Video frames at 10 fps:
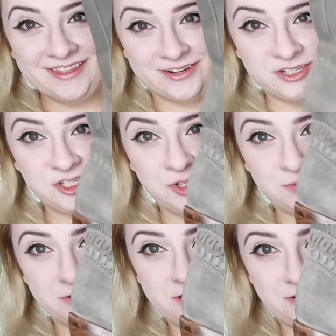They're
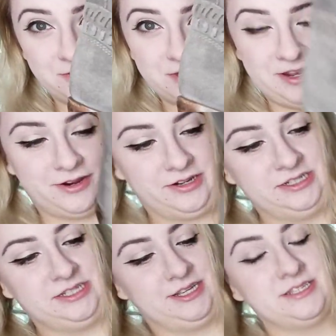super cute. They are a
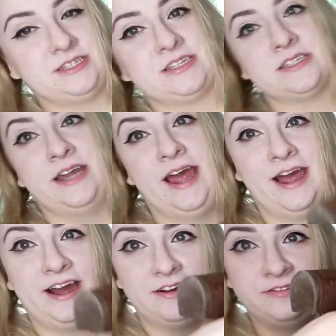size six and a
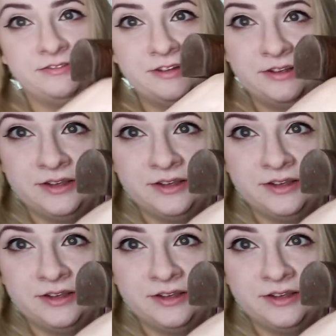half.